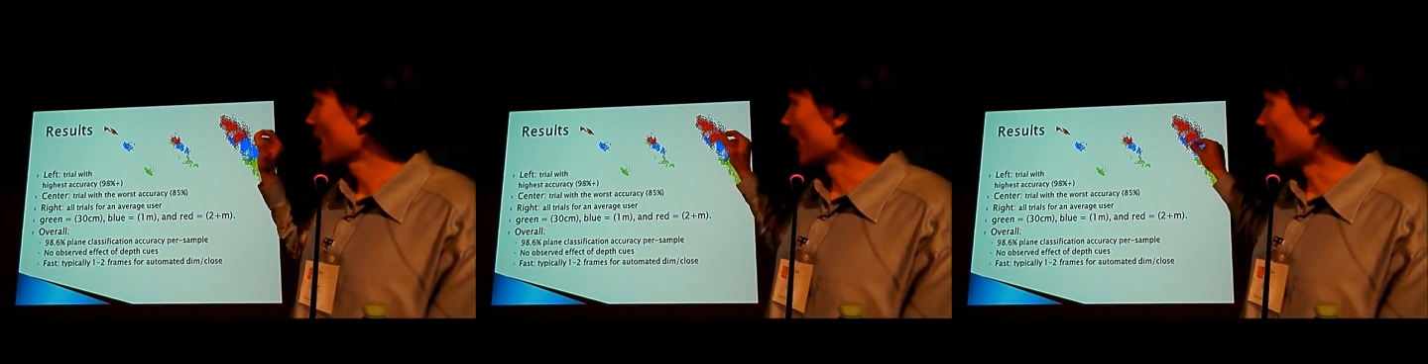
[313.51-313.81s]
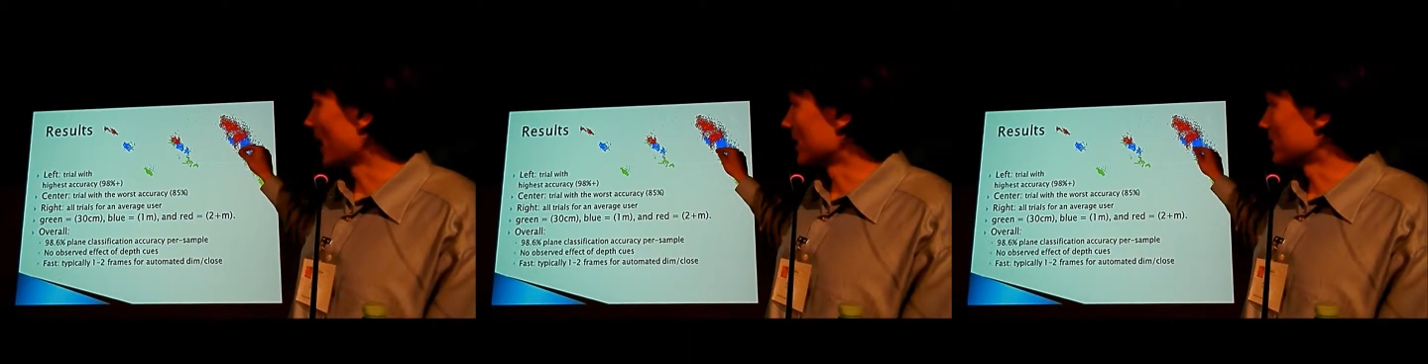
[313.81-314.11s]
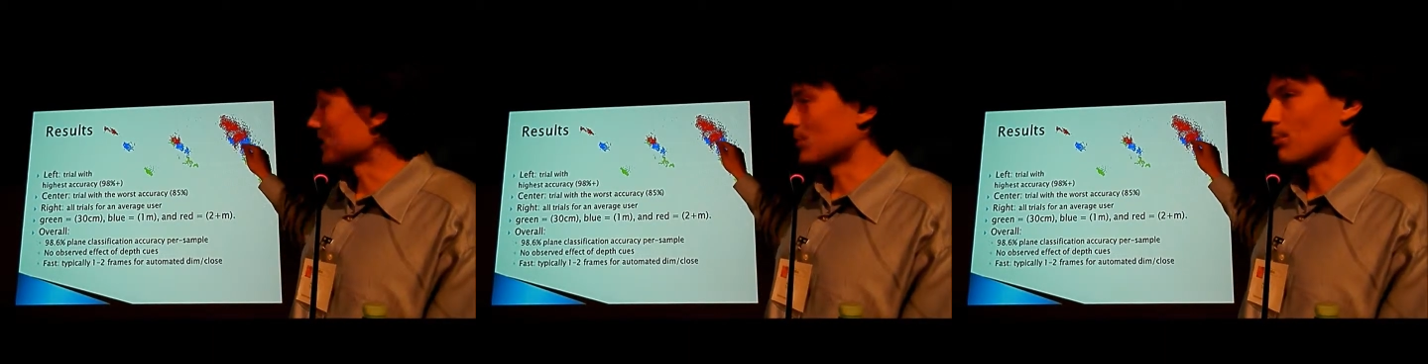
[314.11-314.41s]
And
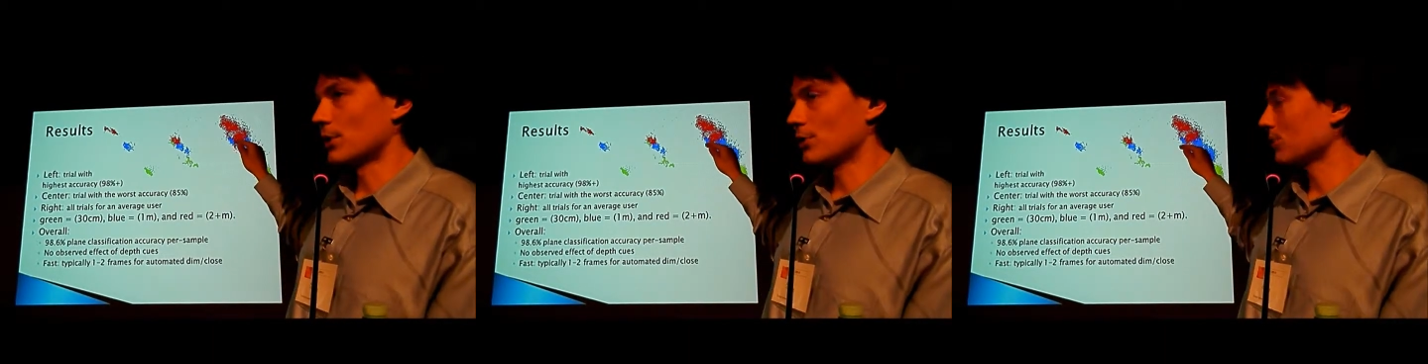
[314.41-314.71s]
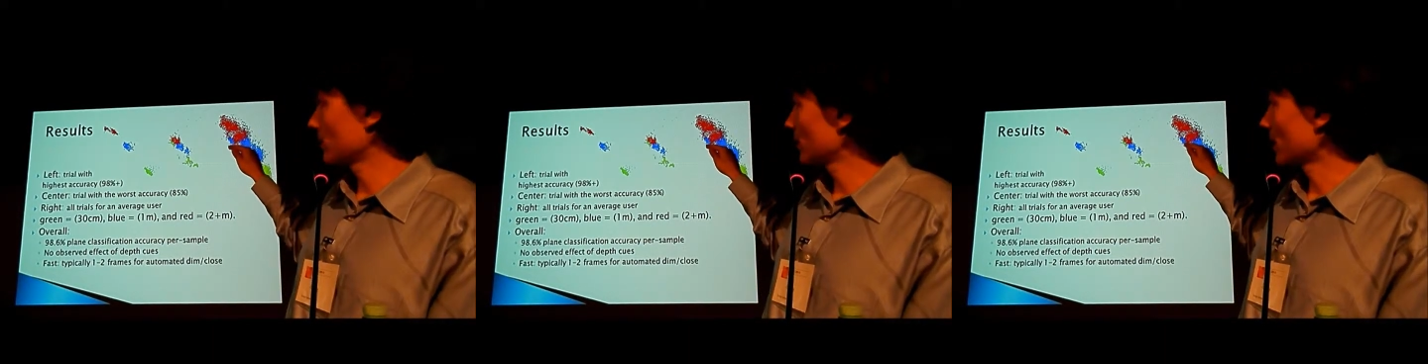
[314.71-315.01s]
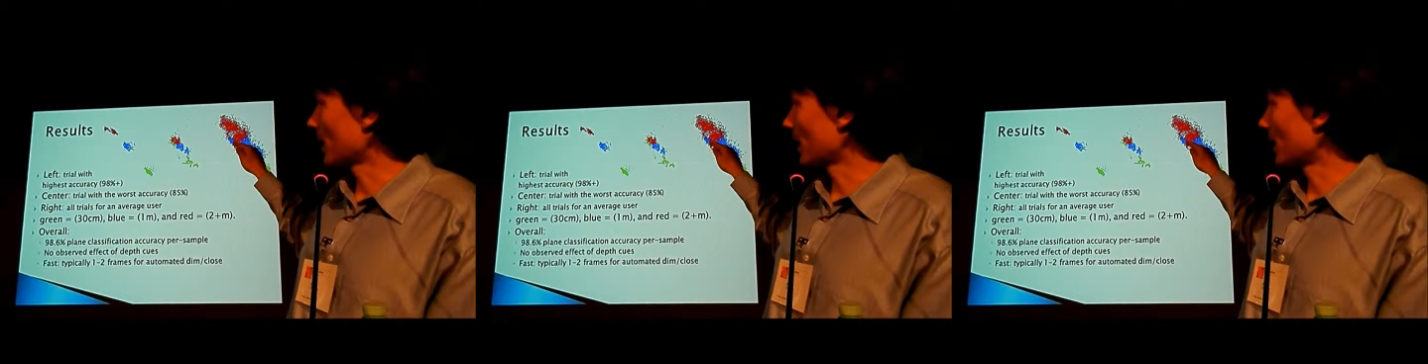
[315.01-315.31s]
the blue,
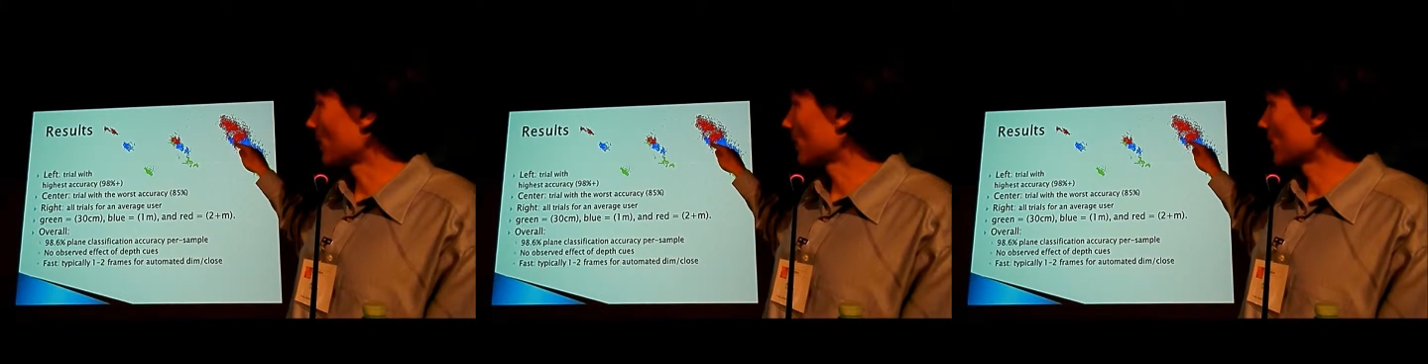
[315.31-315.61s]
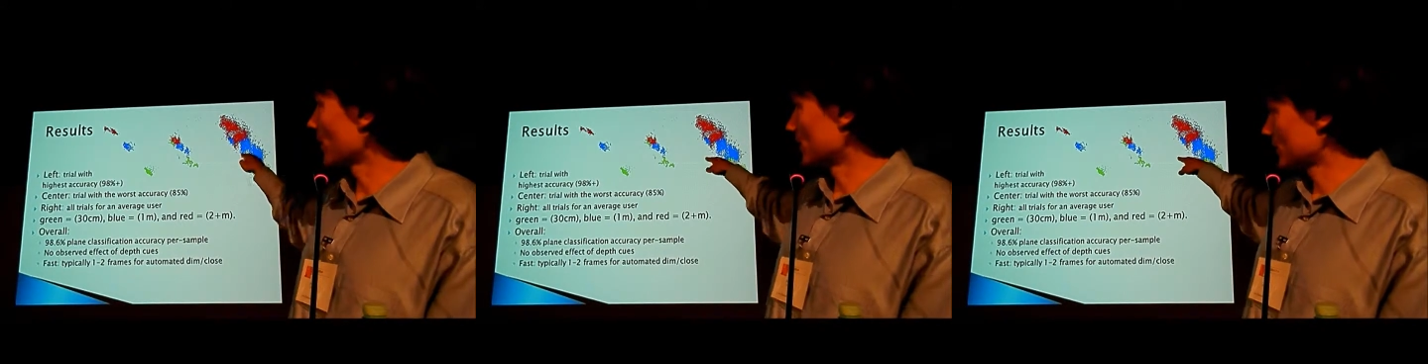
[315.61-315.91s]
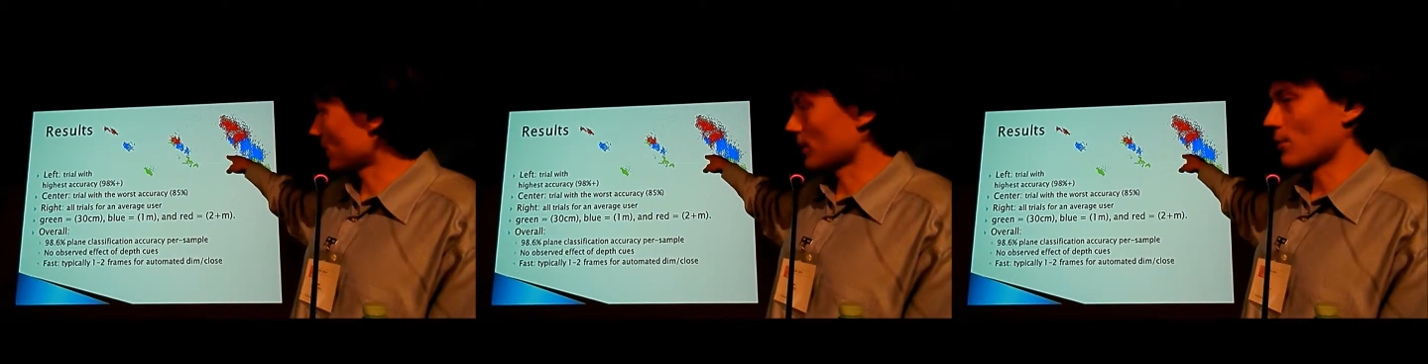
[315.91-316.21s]

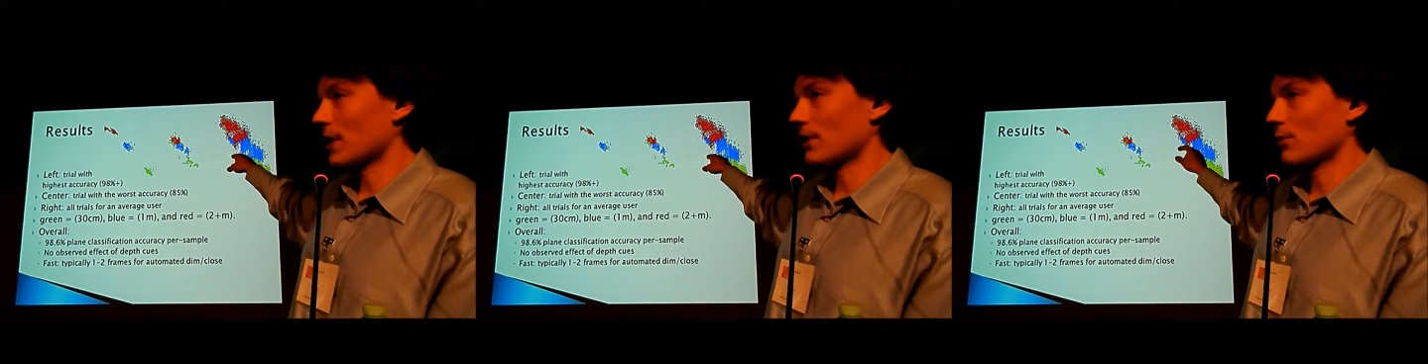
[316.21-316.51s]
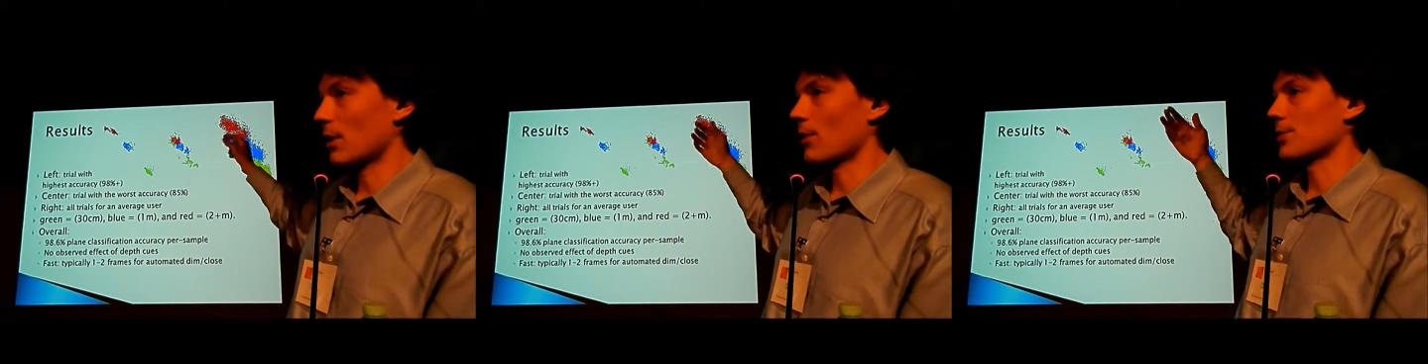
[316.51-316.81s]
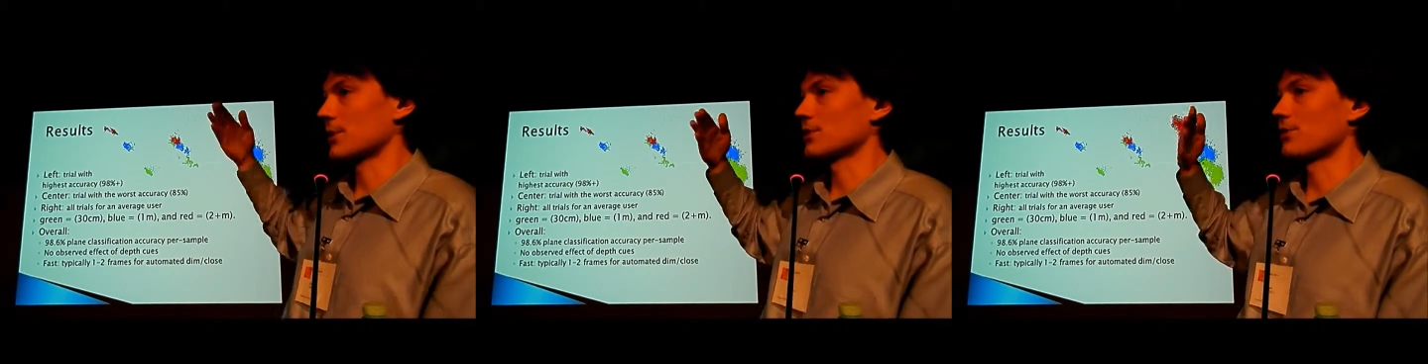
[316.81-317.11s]
the green
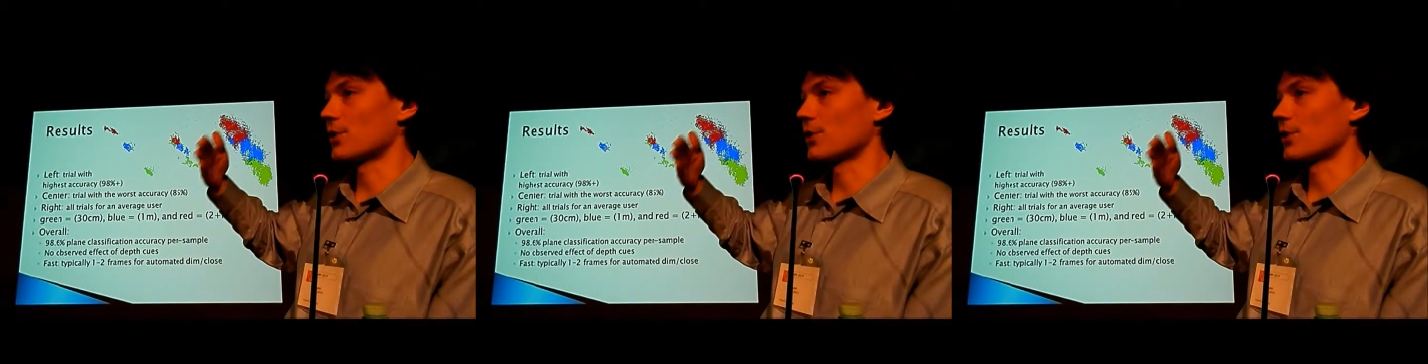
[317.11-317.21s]
represents the